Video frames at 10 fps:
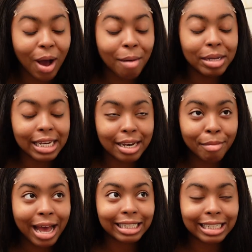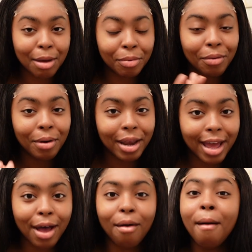do I be leading by example?
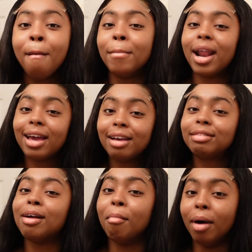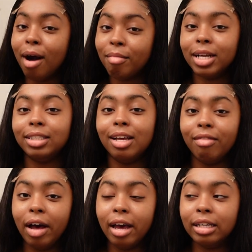No. But I give some bomb ass
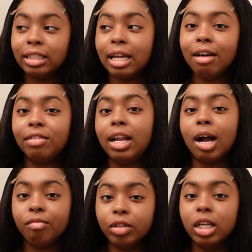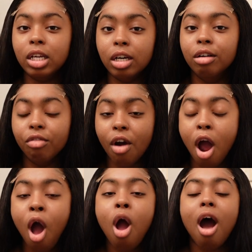advice. And I feel like I'm really a good friend.
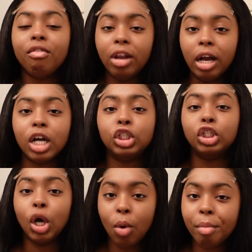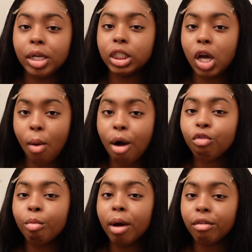I feel like I show up and show out
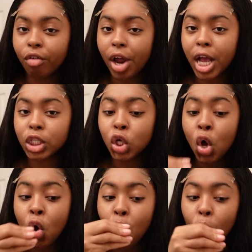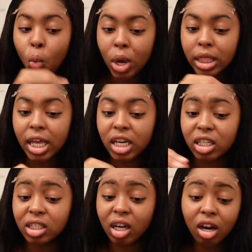for my friends when they
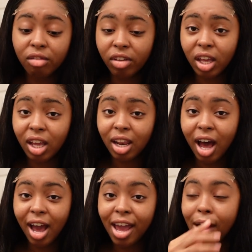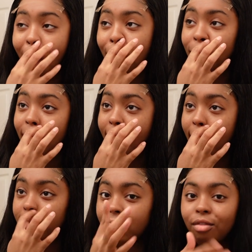deserve it. Like, I'm
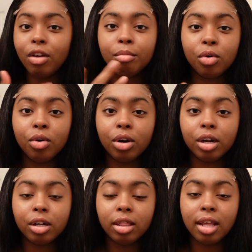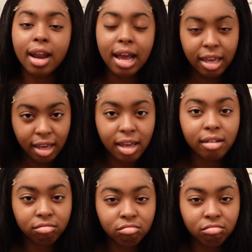not giving more than I get